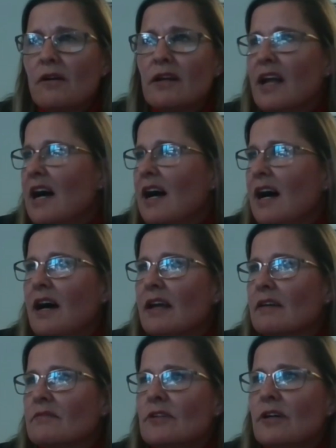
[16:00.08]

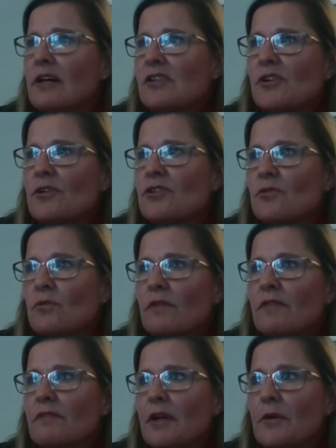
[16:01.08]
online and, I'd searched
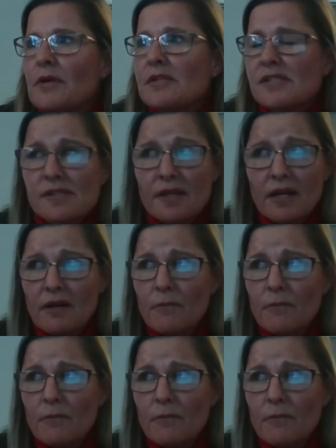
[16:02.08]
all of the various